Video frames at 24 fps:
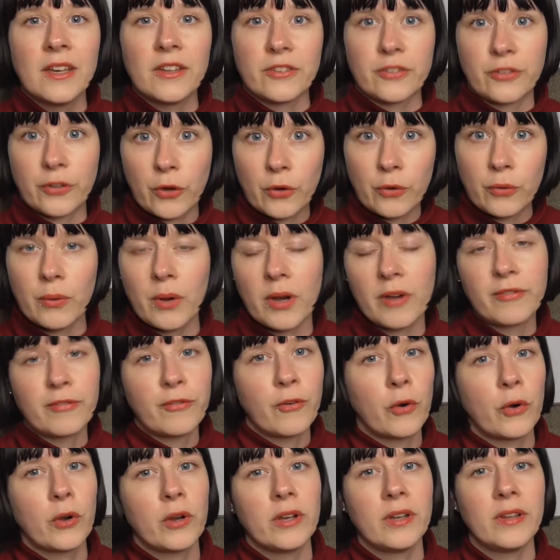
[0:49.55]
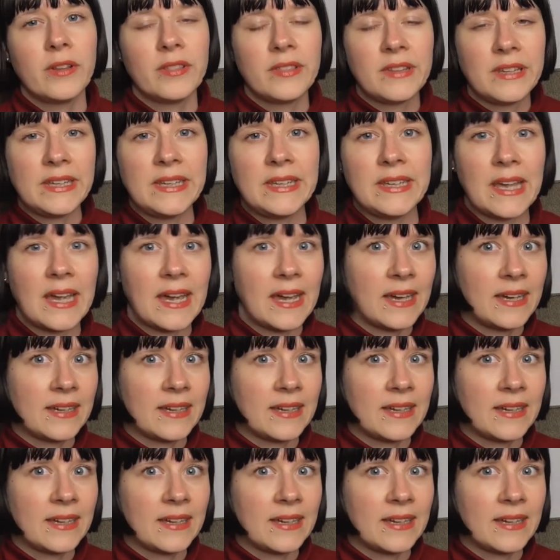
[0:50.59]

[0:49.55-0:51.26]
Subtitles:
So for the